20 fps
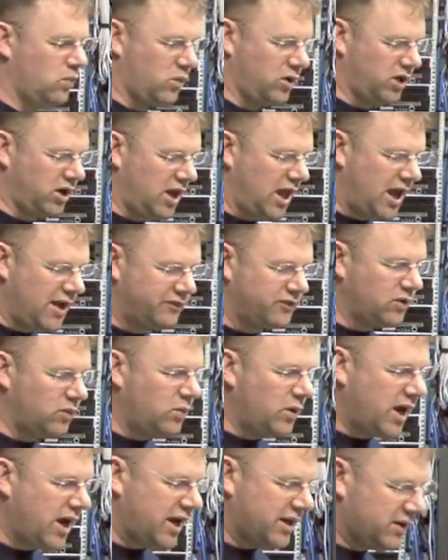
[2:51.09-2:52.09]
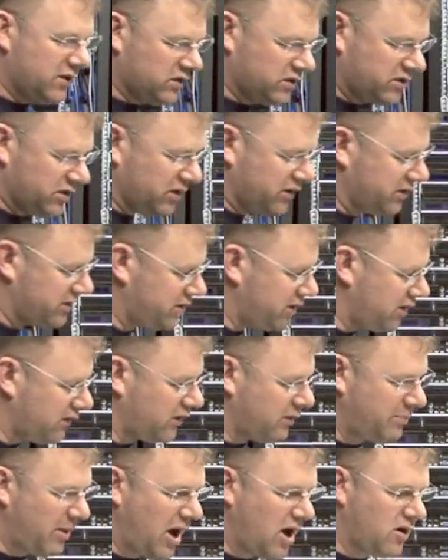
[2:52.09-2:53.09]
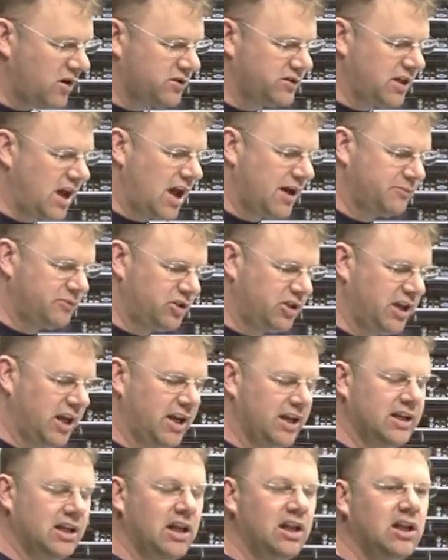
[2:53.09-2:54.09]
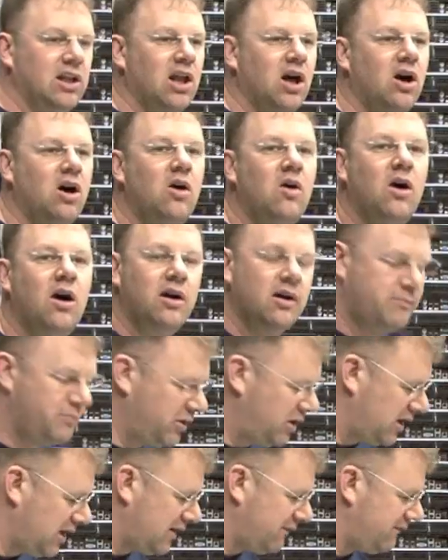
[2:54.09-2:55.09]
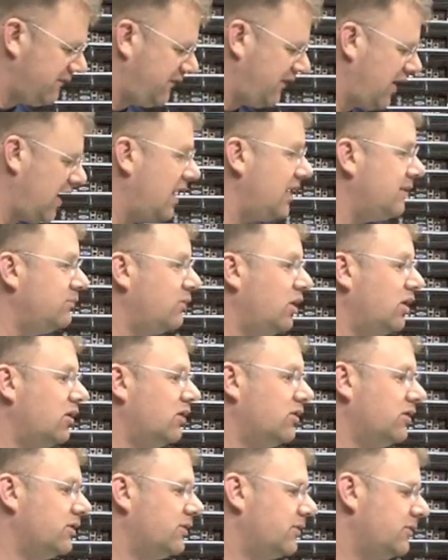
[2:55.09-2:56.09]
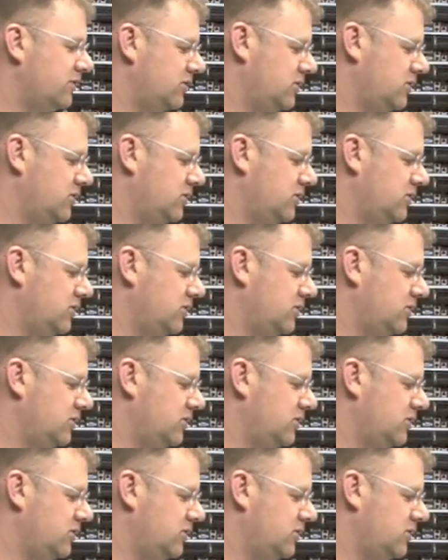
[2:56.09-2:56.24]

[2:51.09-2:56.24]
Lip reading: we're going to have to wait until the server powers up to get into low RPM fan mode.